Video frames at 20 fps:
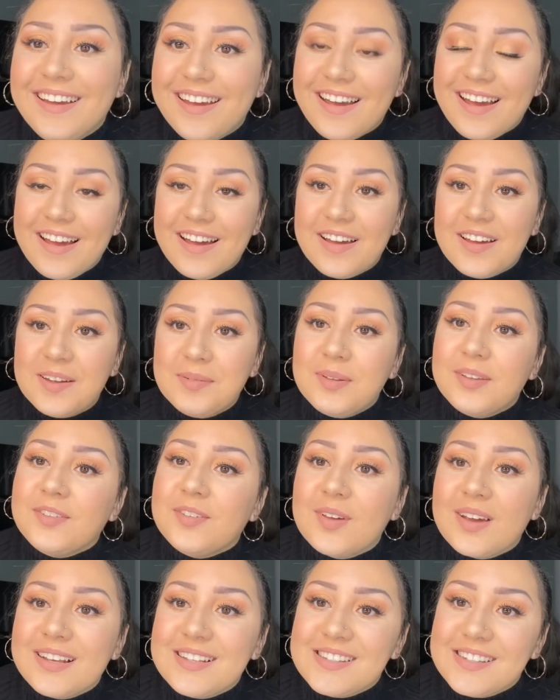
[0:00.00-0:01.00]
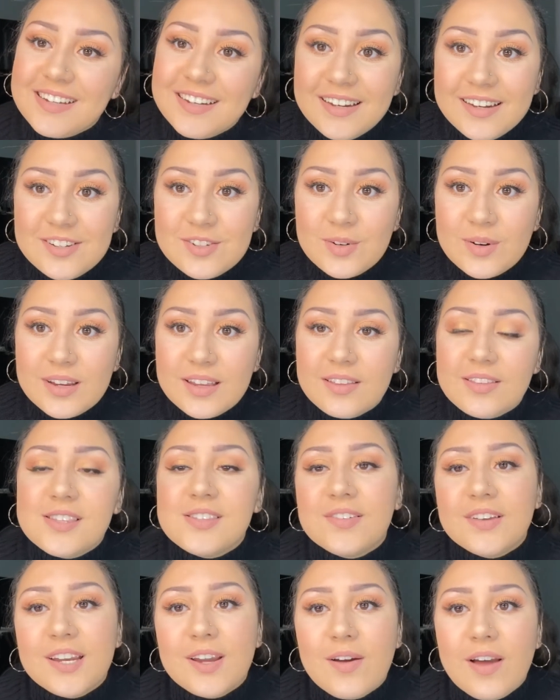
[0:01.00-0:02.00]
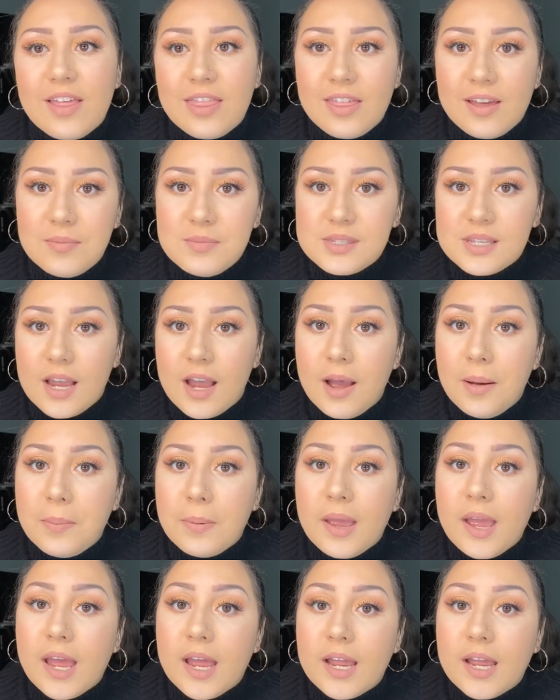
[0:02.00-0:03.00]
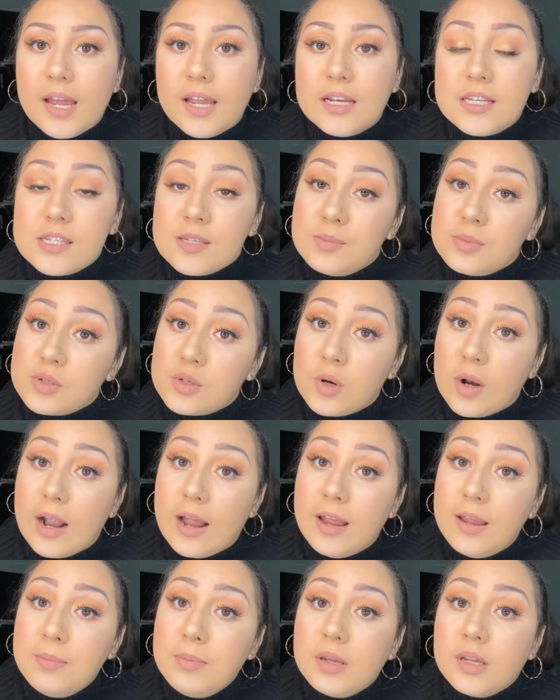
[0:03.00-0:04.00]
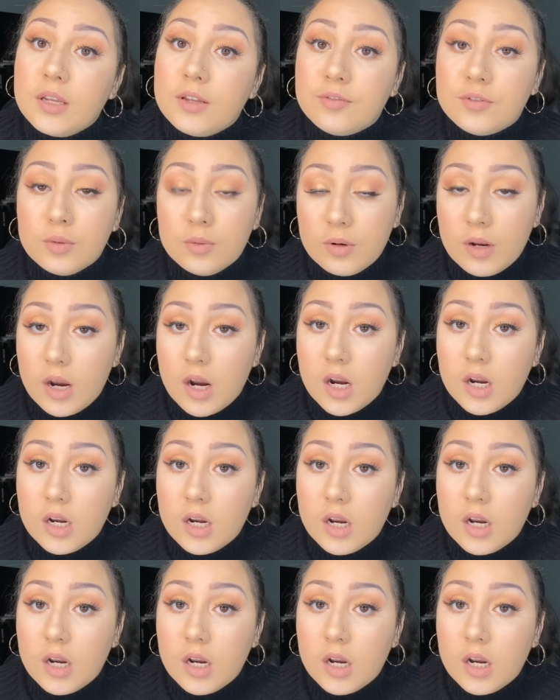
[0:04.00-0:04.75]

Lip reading: If you guys did enjoy, give this video a thumbs up and subscribe if you're not